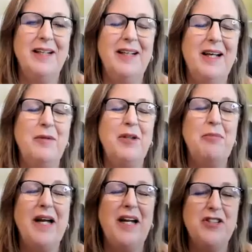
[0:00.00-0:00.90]
And I would
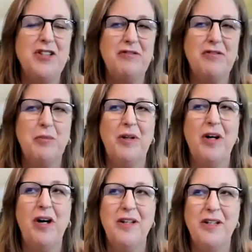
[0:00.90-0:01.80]
imagine from
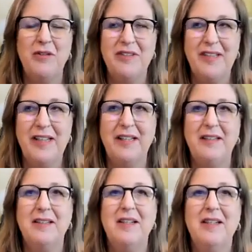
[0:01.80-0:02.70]
all that you
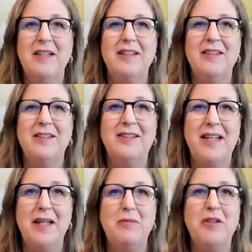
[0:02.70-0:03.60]
said, the
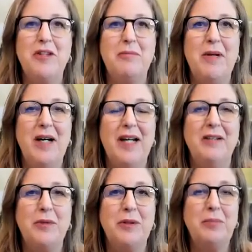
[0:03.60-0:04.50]
same with the mind
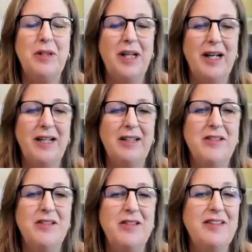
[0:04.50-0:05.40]
would apply
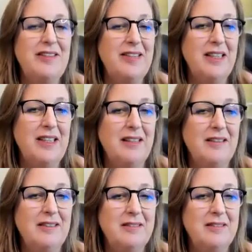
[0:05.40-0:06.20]
to the seeing.